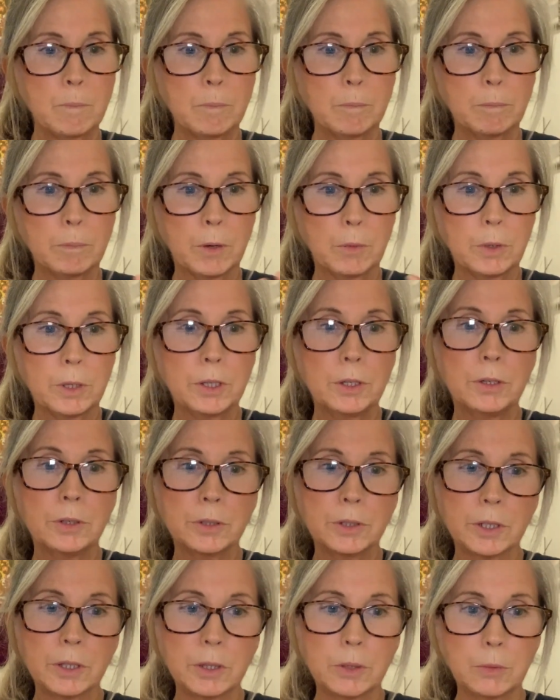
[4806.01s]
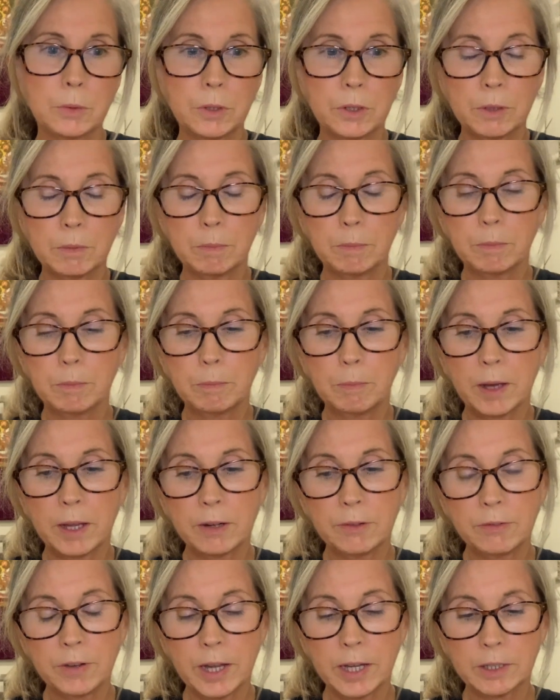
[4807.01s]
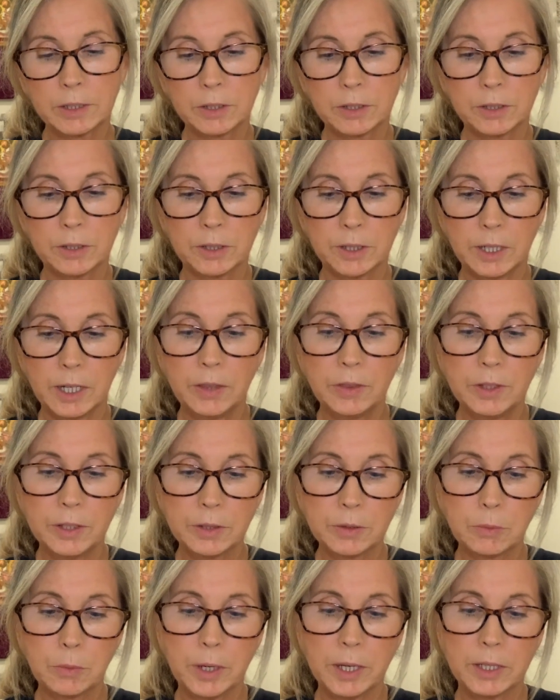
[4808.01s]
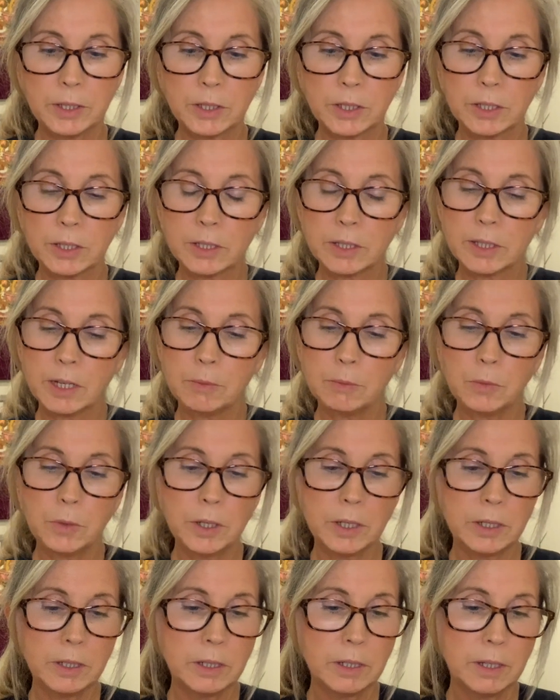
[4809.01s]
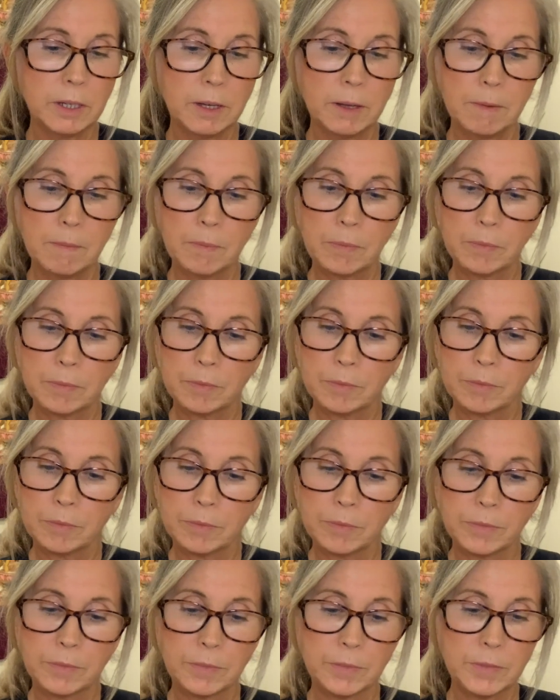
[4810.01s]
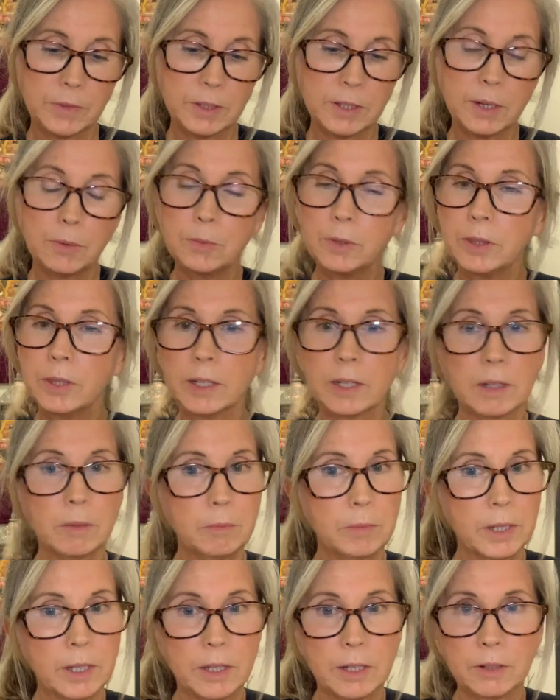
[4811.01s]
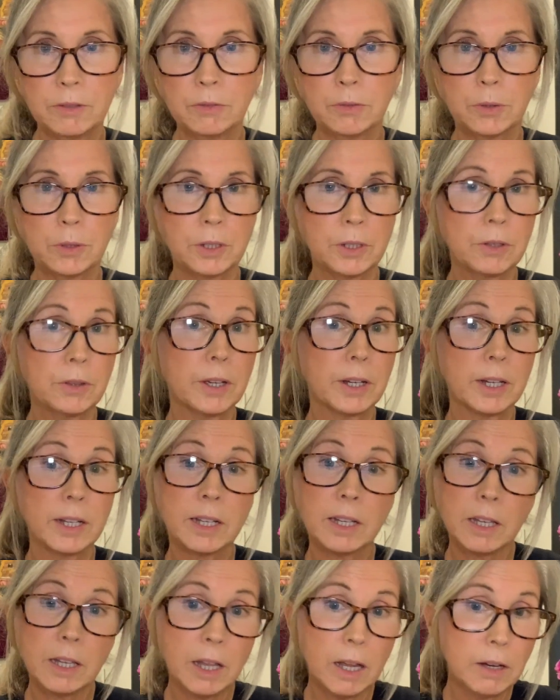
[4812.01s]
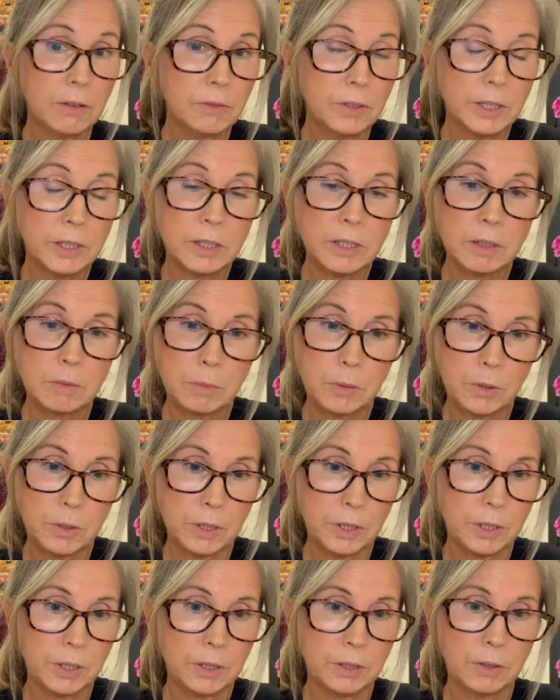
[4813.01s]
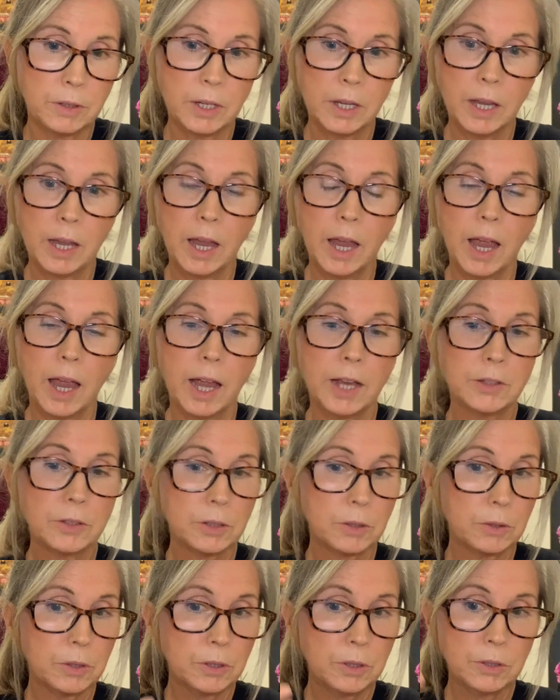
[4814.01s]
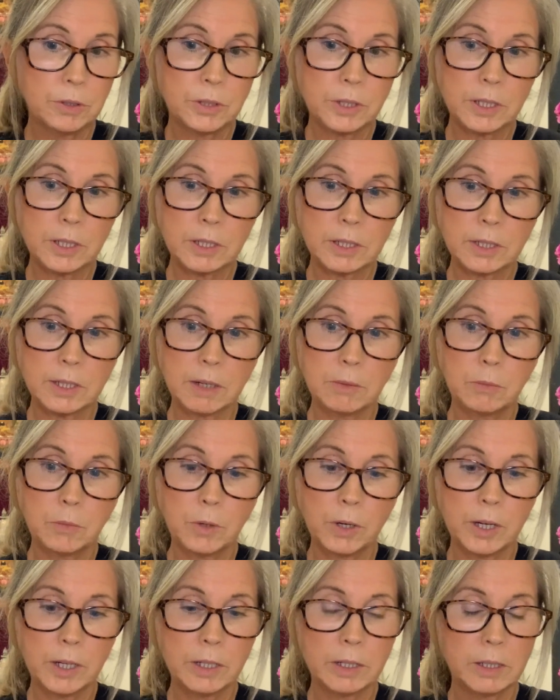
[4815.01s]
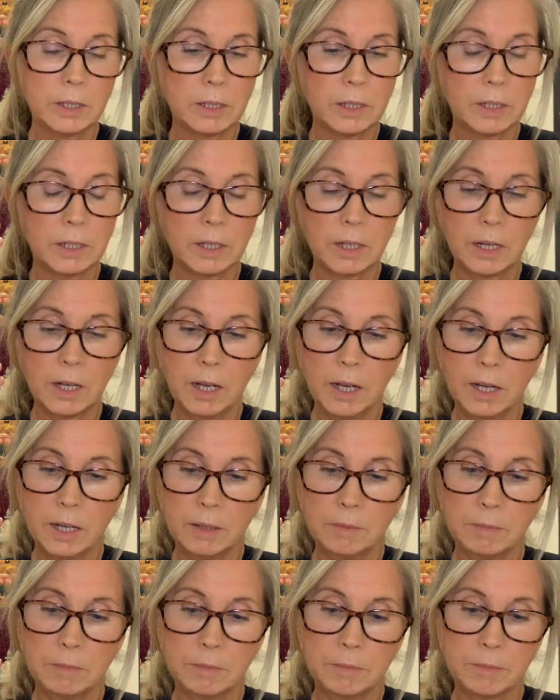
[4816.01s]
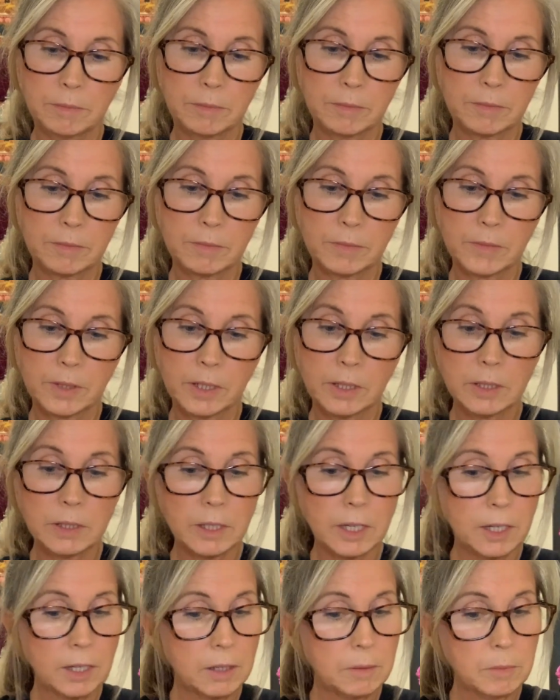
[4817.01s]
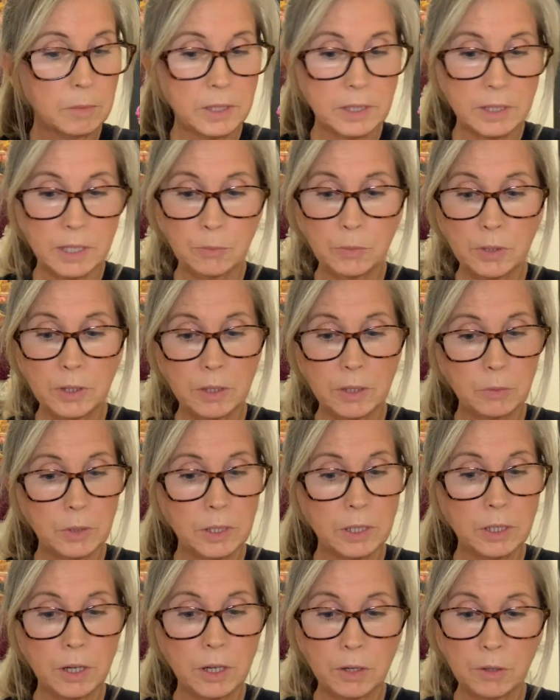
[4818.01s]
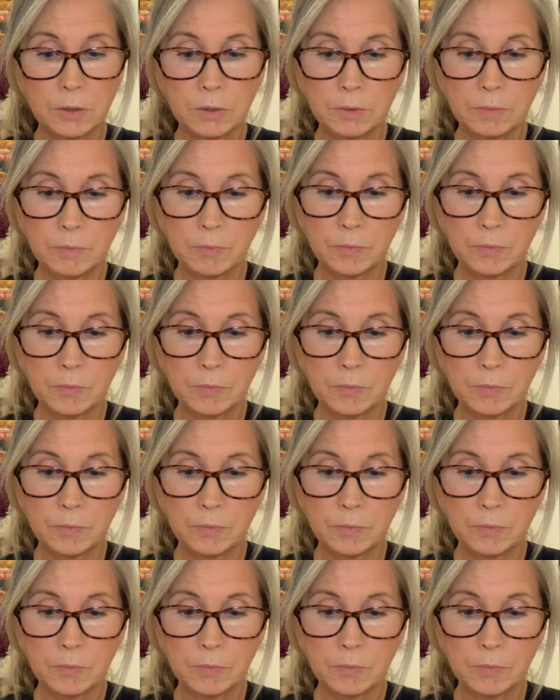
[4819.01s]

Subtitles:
But we're using the word benefactor in this way as just someone that can be there for you, that can love and support you. And so using someone, it can be someone that we know.